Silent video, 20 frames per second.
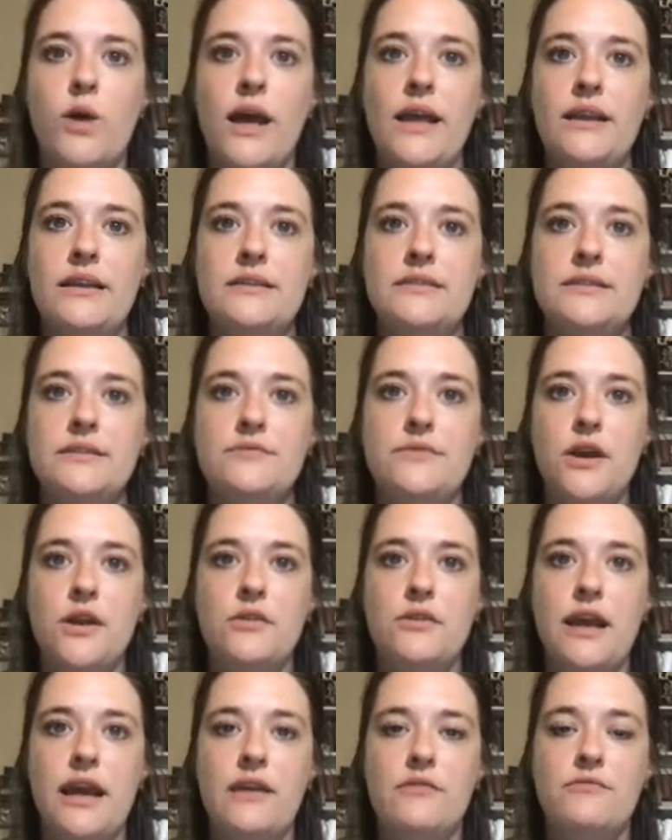is a
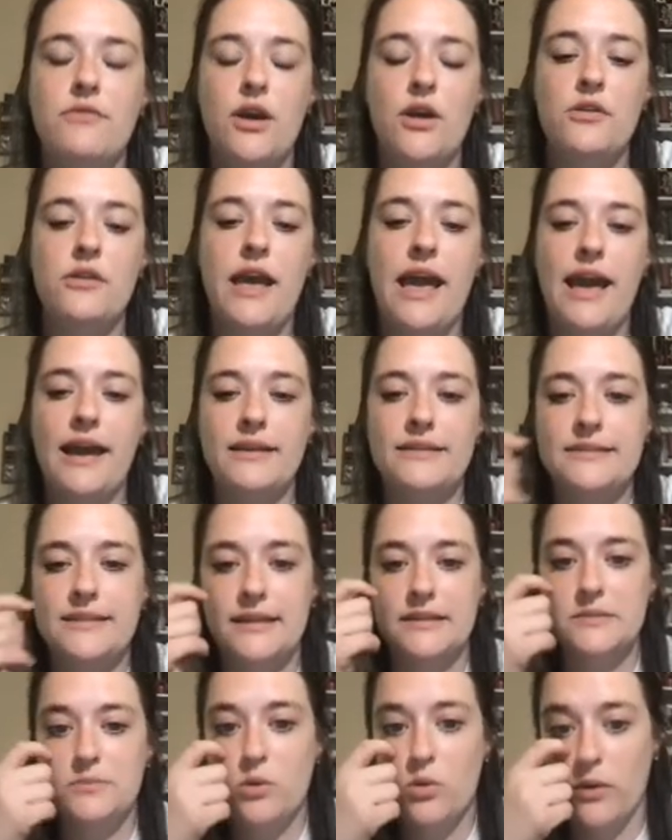rogue access
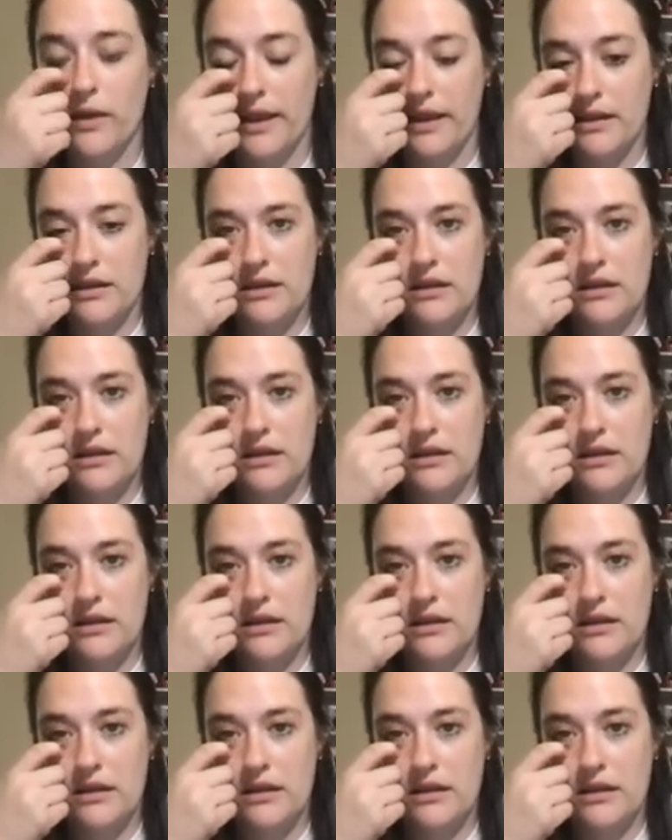point?